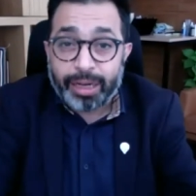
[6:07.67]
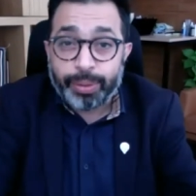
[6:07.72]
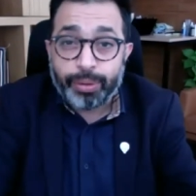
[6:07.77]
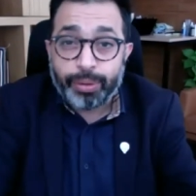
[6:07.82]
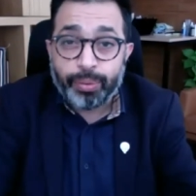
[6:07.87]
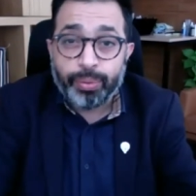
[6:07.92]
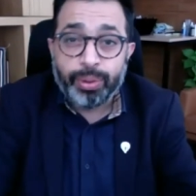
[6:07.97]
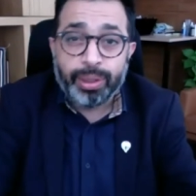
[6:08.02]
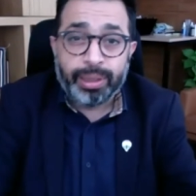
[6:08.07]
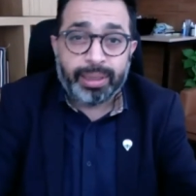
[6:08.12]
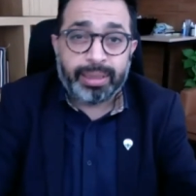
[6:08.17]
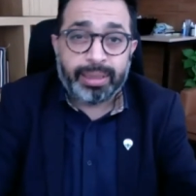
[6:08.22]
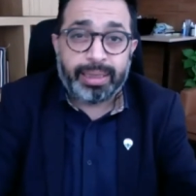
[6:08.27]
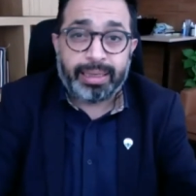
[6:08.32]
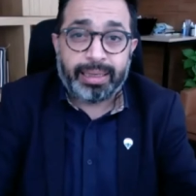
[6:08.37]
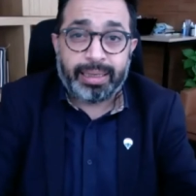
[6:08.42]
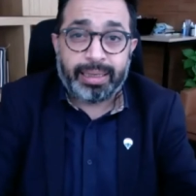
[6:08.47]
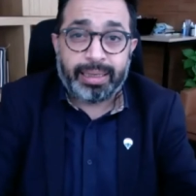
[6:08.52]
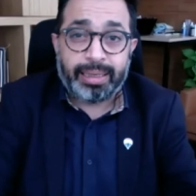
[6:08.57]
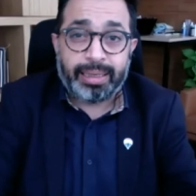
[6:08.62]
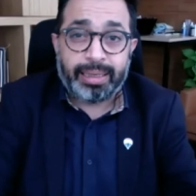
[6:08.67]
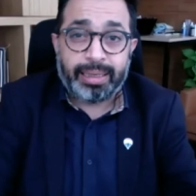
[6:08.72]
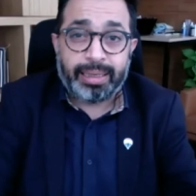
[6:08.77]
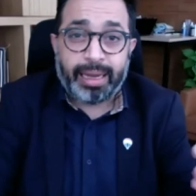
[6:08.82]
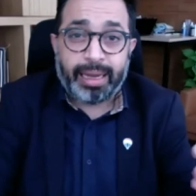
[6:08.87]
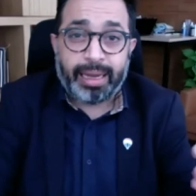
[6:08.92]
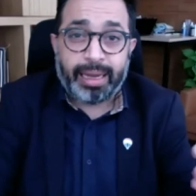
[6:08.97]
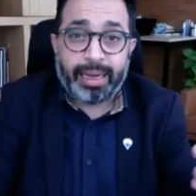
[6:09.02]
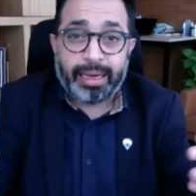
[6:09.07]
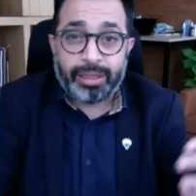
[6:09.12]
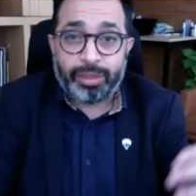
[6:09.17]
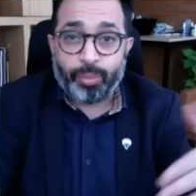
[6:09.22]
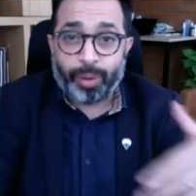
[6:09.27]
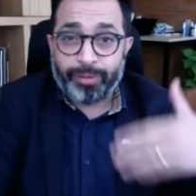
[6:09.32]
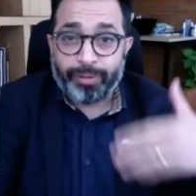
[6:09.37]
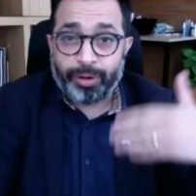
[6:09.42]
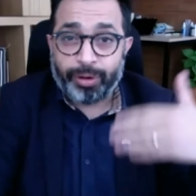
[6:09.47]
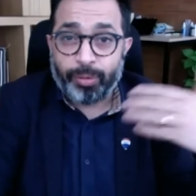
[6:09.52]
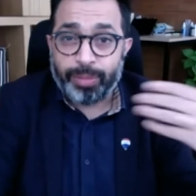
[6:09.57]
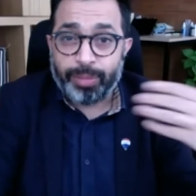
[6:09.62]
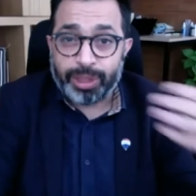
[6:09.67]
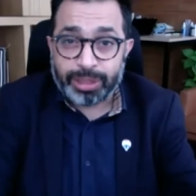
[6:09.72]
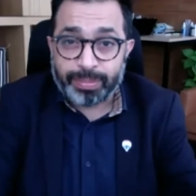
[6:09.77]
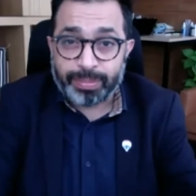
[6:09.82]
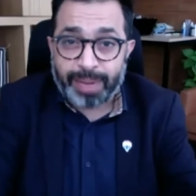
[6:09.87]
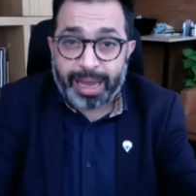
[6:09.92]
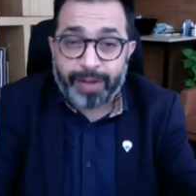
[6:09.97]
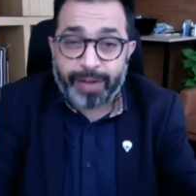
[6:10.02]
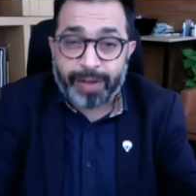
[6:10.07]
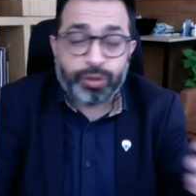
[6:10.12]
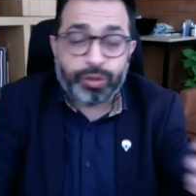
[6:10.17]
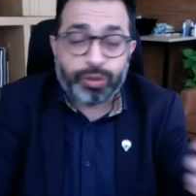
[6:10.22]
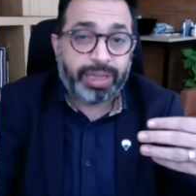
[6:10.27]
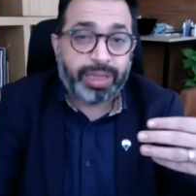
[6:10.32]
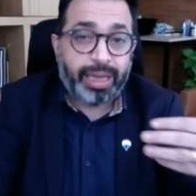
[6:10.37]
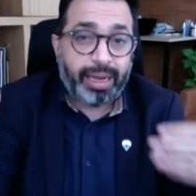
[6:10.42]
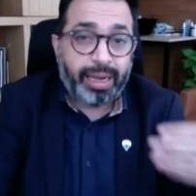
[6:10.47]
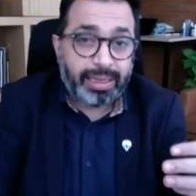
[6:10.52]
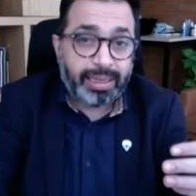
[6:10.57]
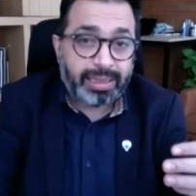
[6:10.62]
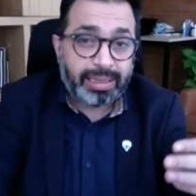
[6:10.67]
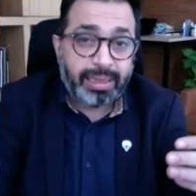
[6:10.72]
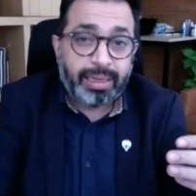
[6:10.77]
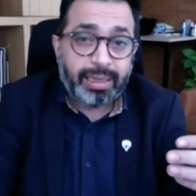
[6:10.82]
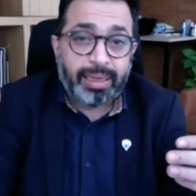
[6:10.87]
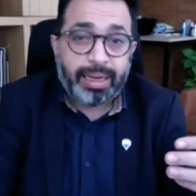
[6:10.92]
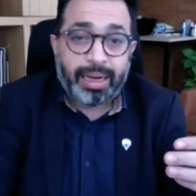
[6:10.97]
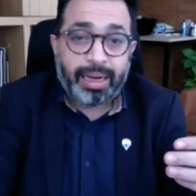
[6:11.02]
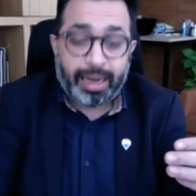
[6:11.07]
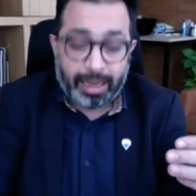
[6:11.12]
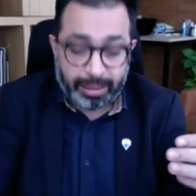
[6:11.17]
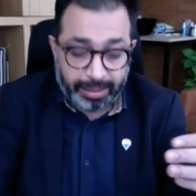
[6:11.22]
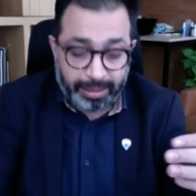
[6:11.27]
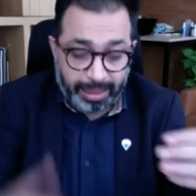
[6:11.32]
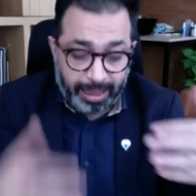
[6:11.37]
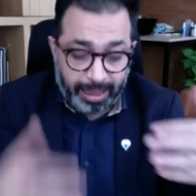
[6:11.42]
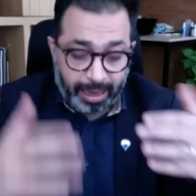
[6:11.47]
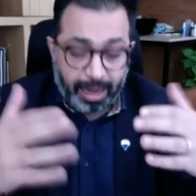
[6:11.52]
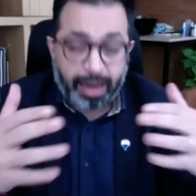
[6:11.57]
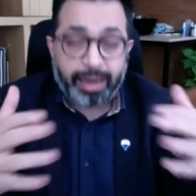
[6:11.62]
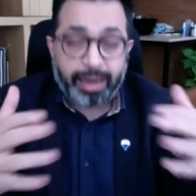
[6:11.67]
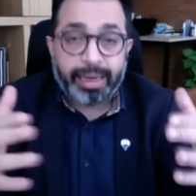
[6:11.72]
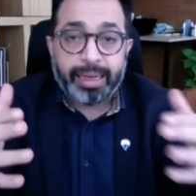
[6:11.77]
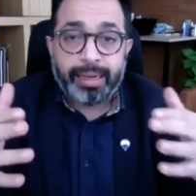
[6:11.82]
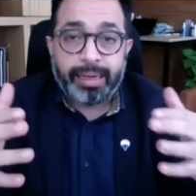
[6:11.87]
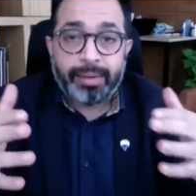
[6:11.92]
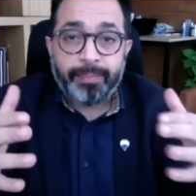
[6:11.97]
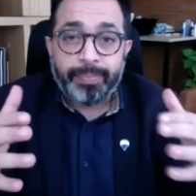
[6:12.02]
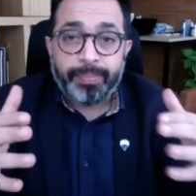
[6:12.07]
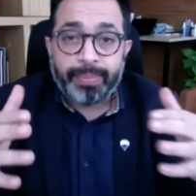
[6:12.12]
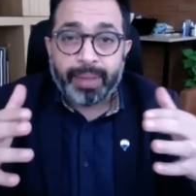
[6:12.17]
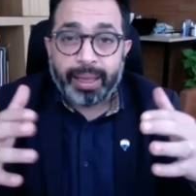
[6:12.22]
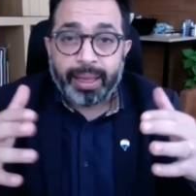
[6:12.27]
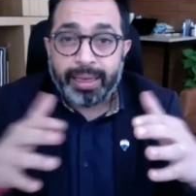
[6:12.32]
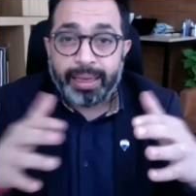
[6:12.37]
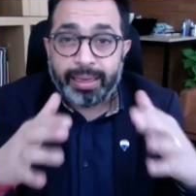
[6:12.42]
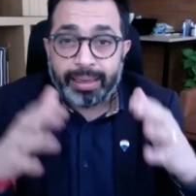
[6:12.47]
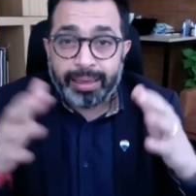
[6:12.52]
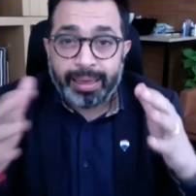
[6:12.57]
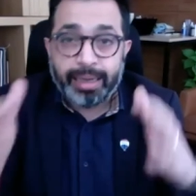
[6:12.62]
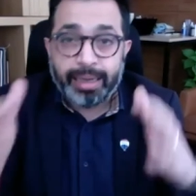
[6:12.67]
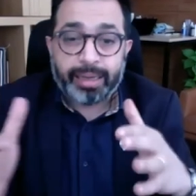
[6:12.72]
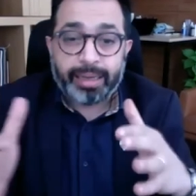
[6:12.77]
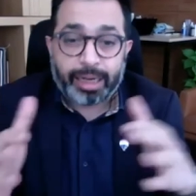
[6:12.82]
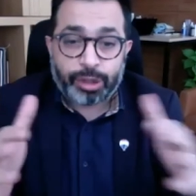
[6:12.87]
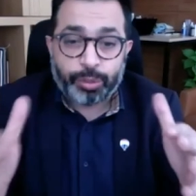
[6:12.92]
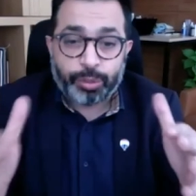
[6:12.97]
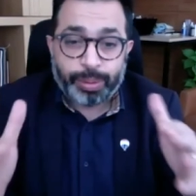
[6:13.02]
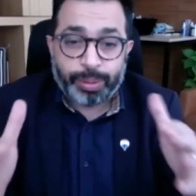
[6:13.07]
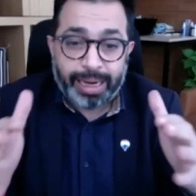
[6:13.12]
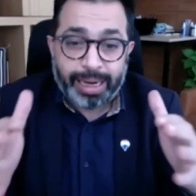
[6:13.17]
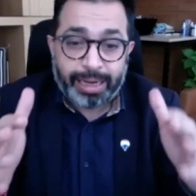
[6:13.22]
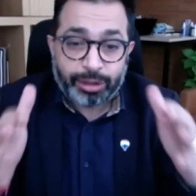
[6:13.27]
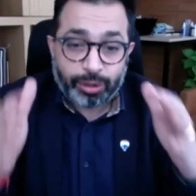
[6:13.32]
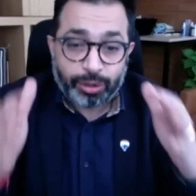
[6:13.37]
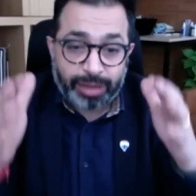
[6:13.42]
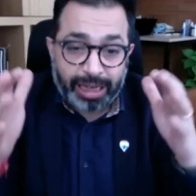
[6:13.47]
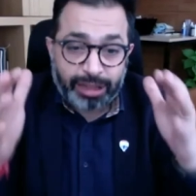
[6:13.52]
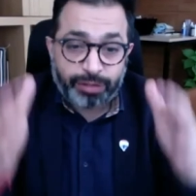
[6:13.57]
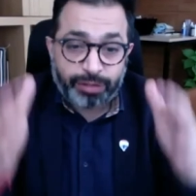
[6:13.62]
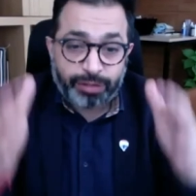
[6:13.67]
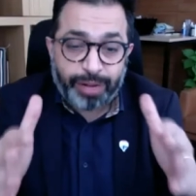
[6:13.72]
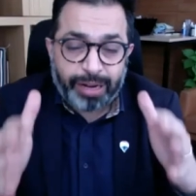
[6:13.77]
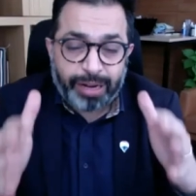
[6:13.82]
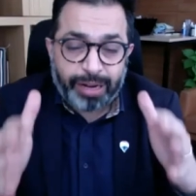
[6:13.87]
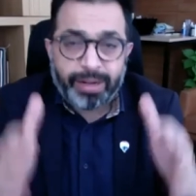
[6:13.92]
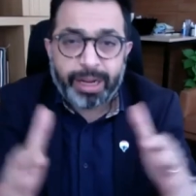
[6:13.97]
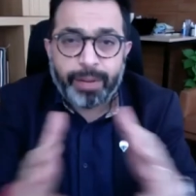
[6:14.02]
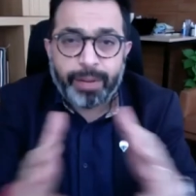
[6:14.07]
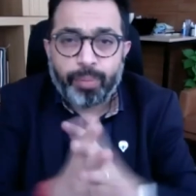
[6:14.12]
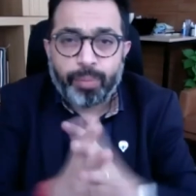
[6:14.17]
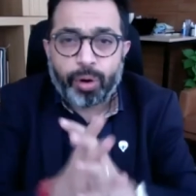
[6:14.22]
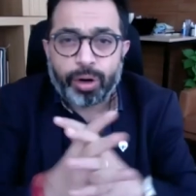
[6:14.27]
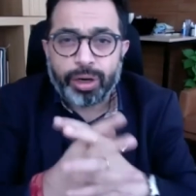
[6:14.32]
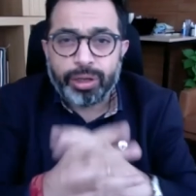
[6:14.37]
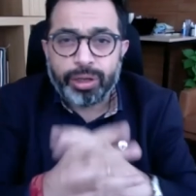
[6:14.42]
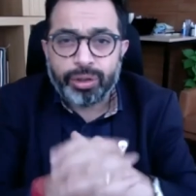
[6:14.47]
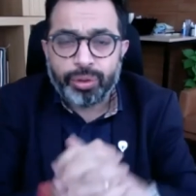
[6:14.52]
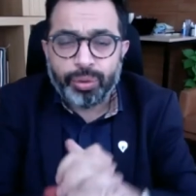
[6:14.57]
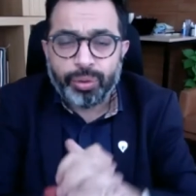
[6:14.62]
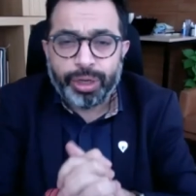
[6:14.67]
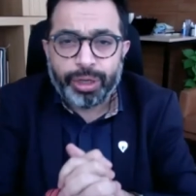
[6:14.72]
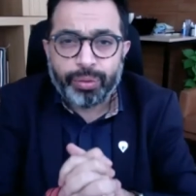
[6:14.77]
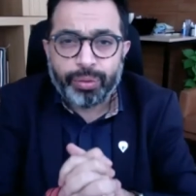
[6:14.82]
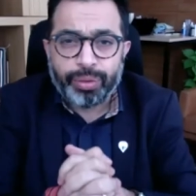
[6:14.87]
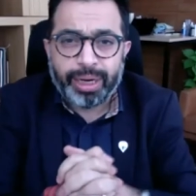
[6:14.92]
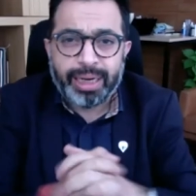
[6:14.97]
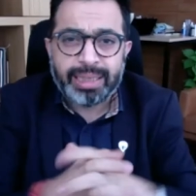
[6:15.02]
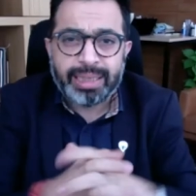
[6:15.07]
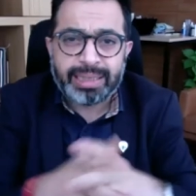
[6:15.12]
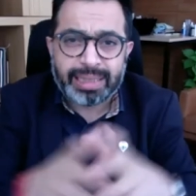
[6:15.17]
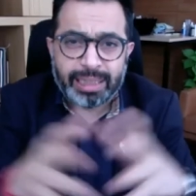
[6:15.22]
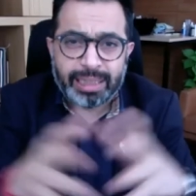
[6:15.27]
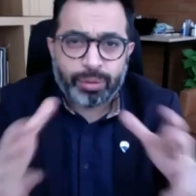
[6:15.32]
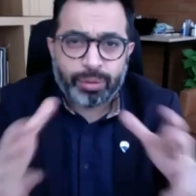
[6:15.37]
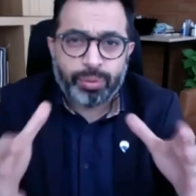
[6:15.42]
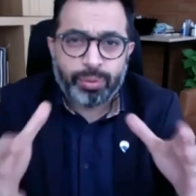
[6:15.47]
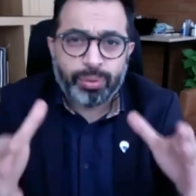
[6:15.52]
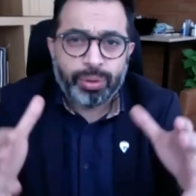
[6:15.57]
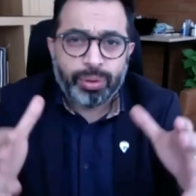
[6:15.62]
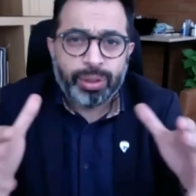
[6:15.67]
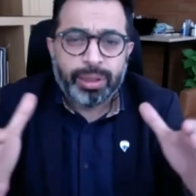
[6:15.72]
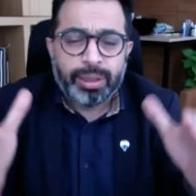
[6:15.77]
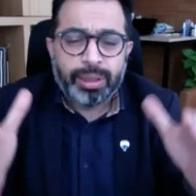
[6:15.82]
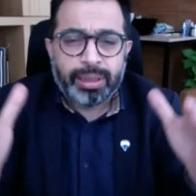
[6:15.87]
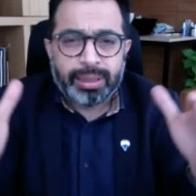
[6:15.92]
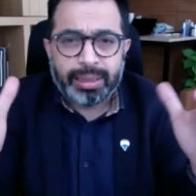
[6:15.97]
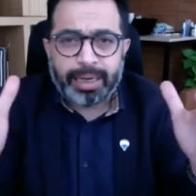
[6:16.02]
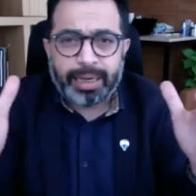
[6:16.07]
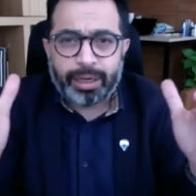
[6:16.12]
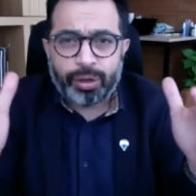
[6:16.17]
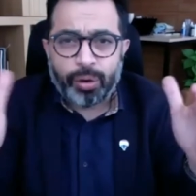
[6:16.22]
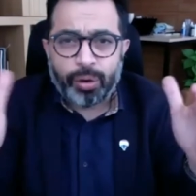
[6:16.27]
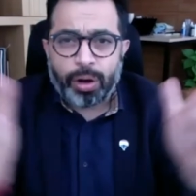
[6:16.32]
that they whatever your business plan for scale is uh, they are in in in touch with that so that's very very important you need to really see through that your